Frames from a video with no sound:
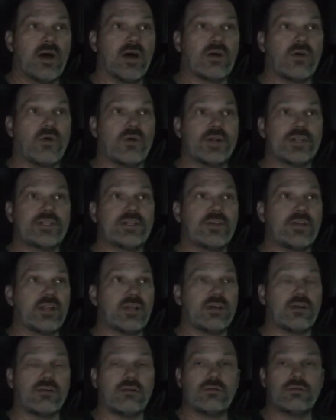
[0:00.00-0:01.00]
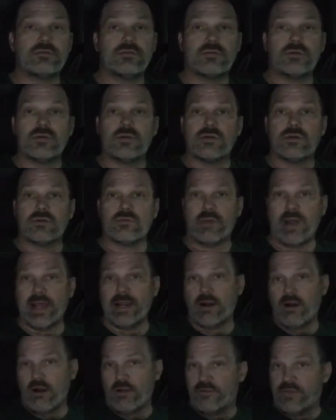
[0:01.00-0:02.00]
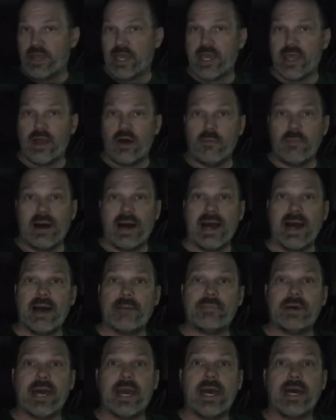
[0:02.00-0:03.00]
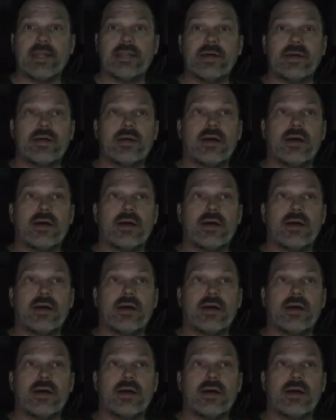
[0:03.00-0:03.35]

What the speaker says: According to the little radar thingy on my iPad,